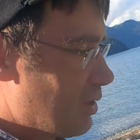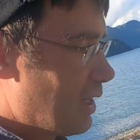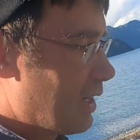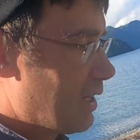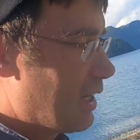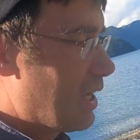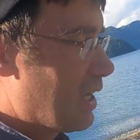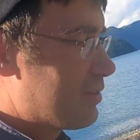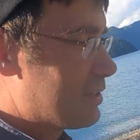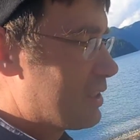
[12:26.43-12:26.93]

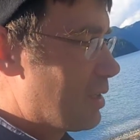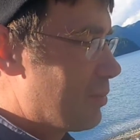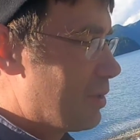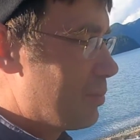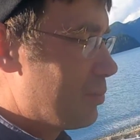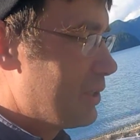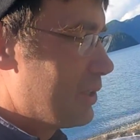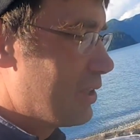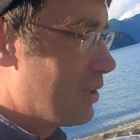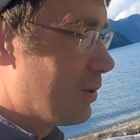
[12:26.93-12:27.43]
I gave some
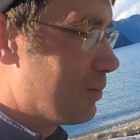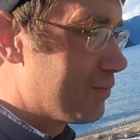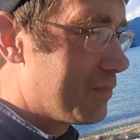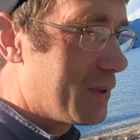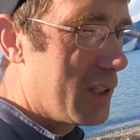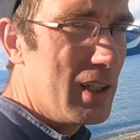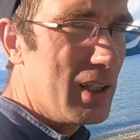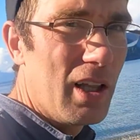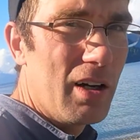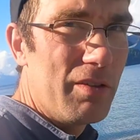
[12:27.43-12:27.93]
to Bill.
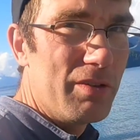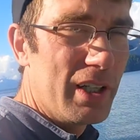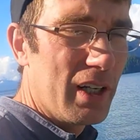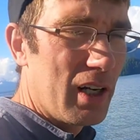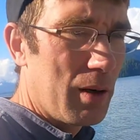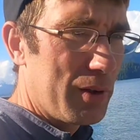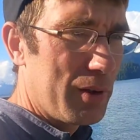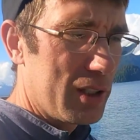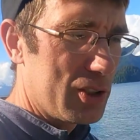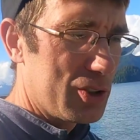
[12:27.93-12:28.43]
He loved
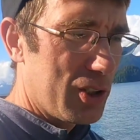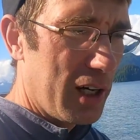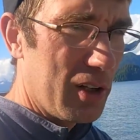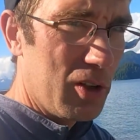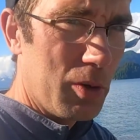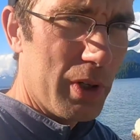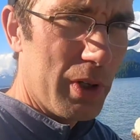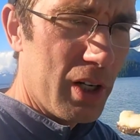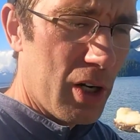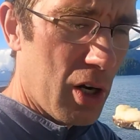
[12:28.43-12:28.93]
it. I'm gonna try a
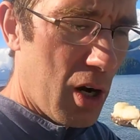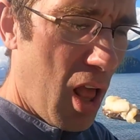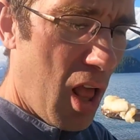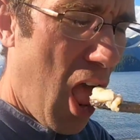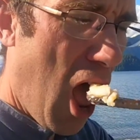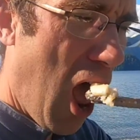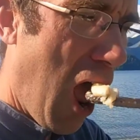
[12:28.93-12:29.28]
little bit here.